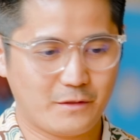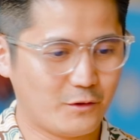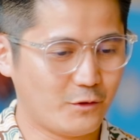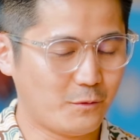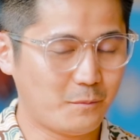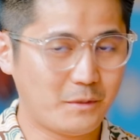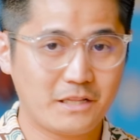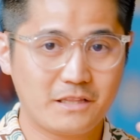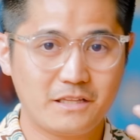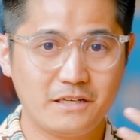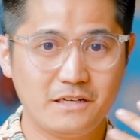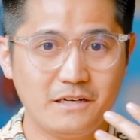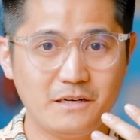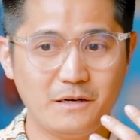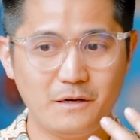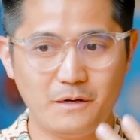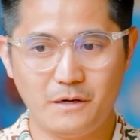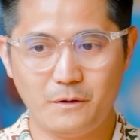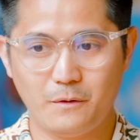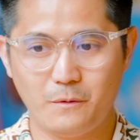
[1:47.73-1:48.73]
No
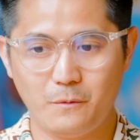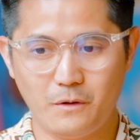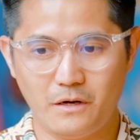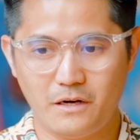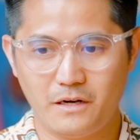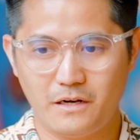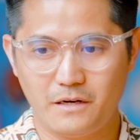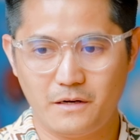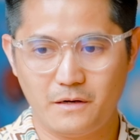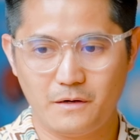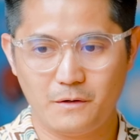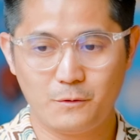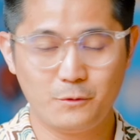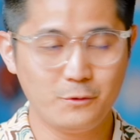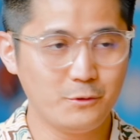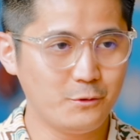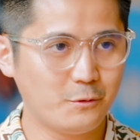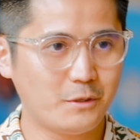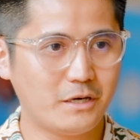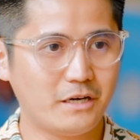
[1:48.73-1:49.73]
matter
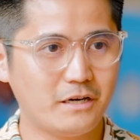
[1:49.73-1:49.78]
who you